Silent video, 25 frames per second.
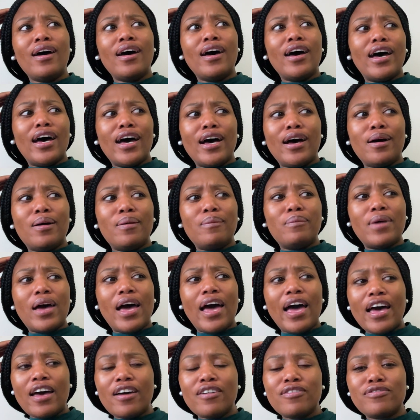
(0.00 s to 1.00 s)

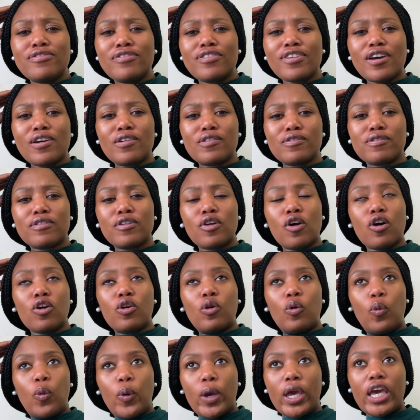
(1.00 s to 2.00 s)
have a
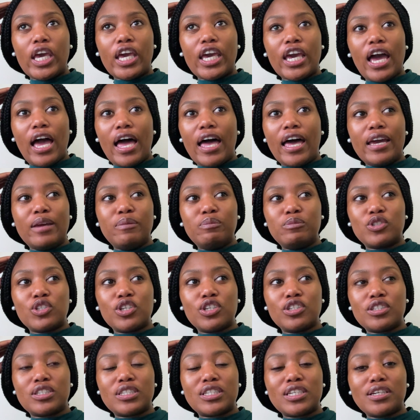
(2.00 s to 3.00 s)
vlog where I'm
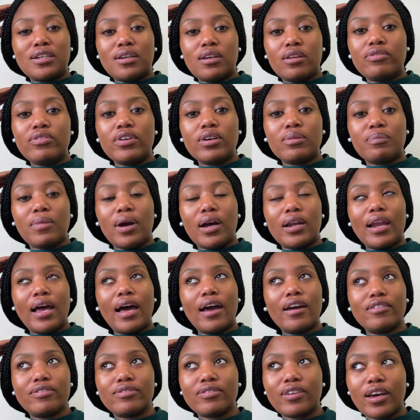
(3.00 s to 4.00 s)
just living my
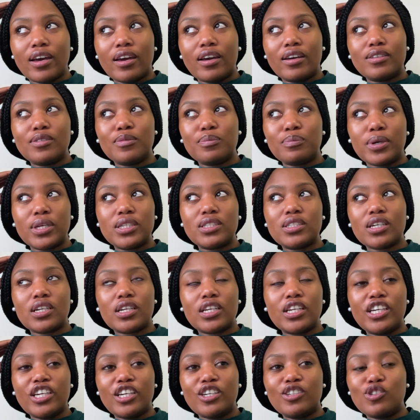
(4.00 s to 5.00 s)
life and
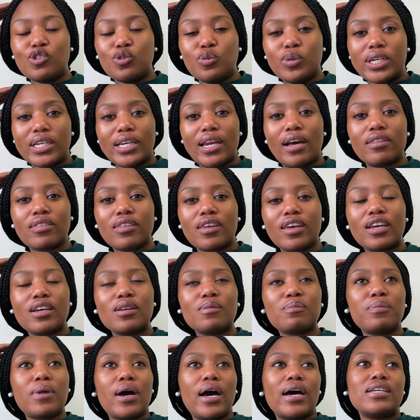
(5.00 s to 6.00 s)
basically doing
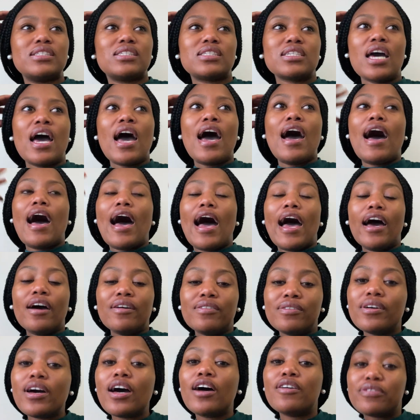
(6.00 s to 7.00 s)
nothing. But I
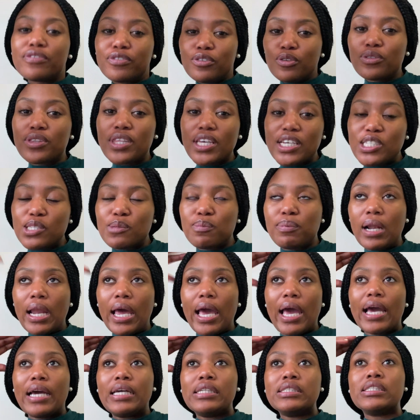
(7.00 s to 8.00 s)
have a few things
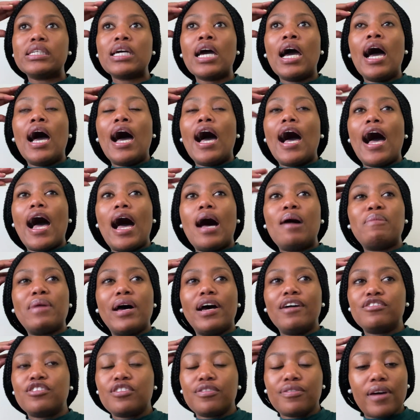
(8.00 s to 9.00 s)
planned. I
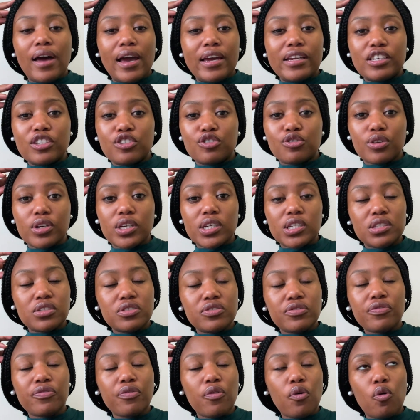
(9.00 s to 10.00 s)
have to find a dress
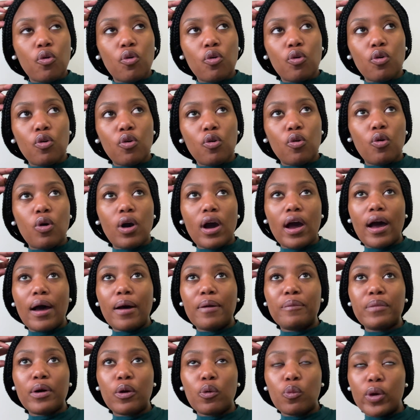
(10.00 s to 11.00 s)
for
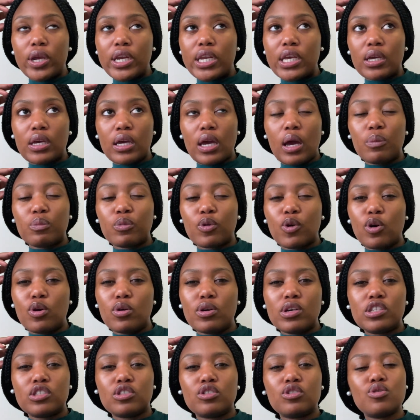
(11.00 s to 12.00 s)
a wedding I'm
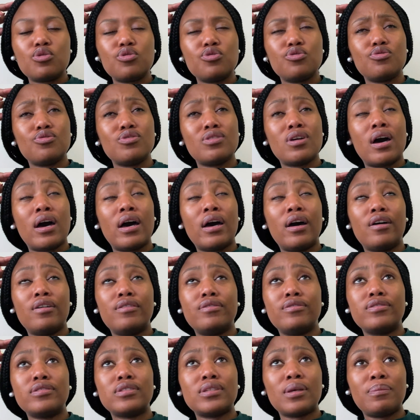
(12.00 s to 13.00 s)
going to. I
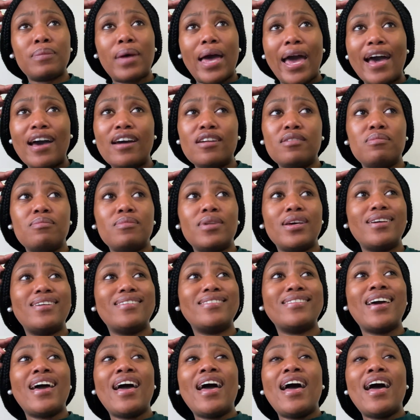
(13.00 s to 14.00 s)
have some admin.